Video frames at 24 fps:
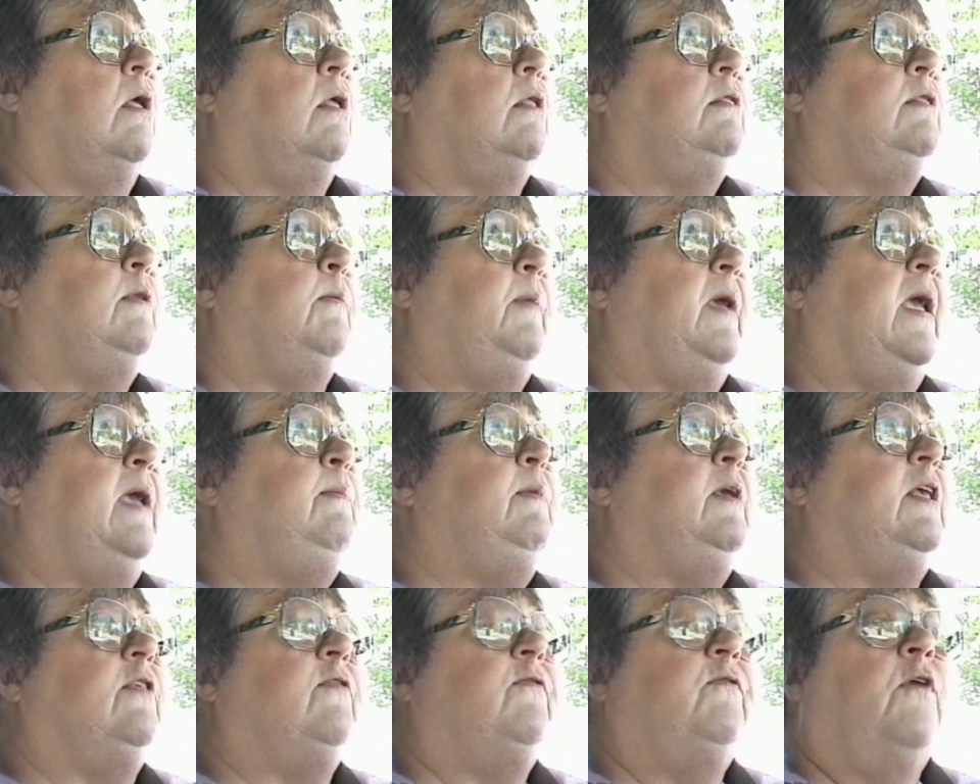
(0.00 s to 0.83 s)
The
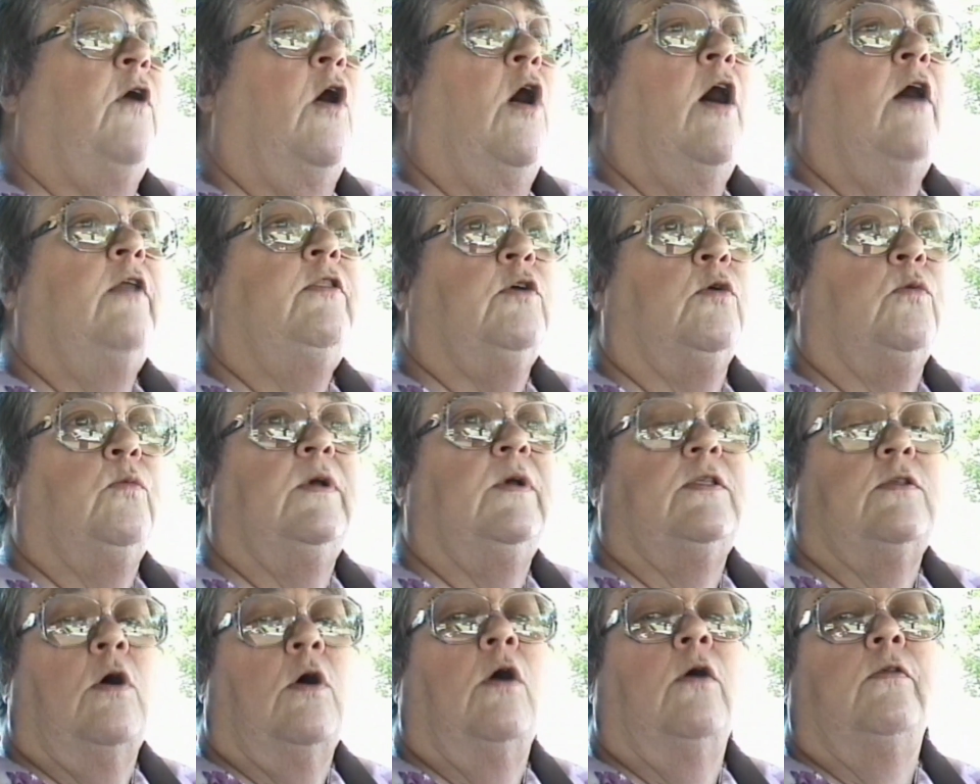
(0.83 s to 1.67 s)
baby's father
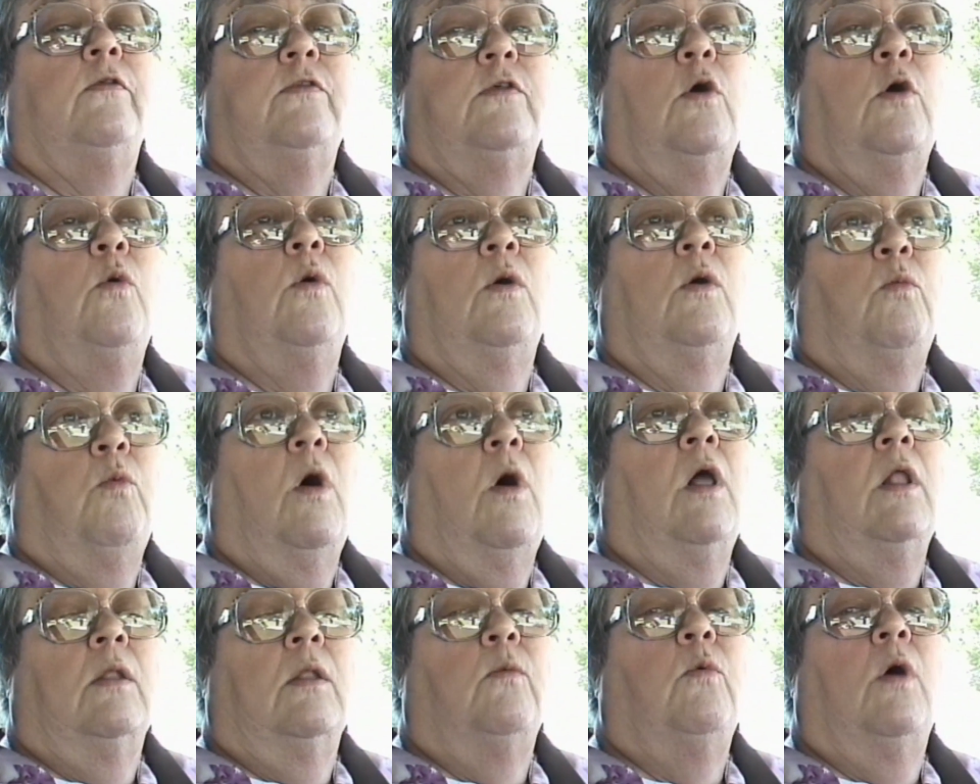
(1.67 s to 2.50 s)
was also a
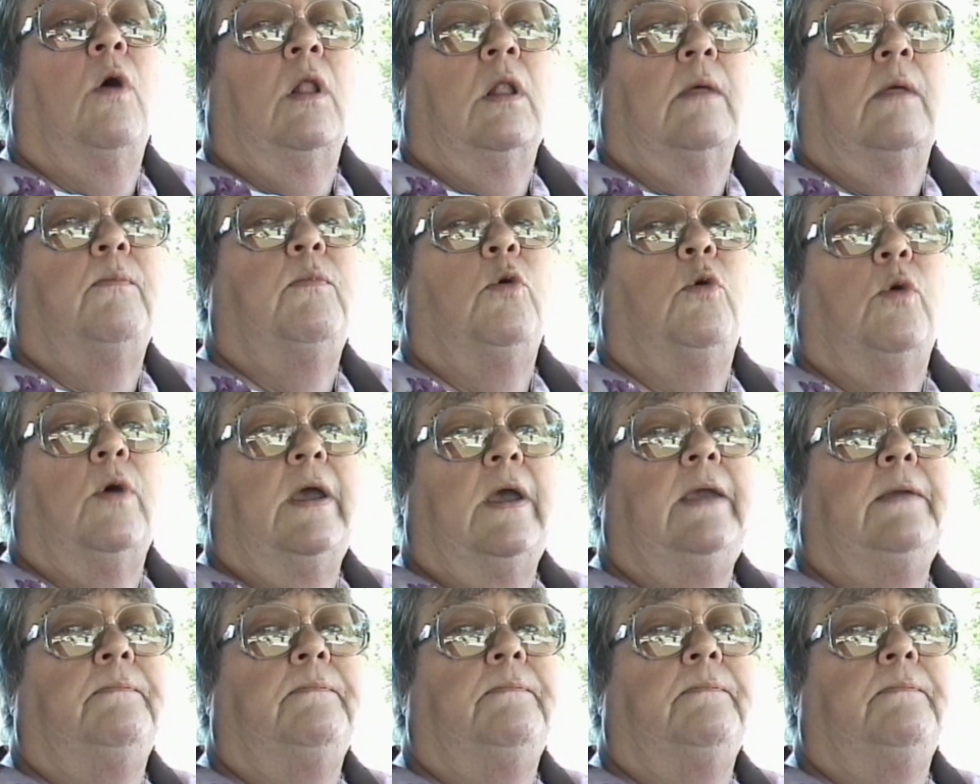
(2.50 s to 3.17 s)
Walla Walla boy.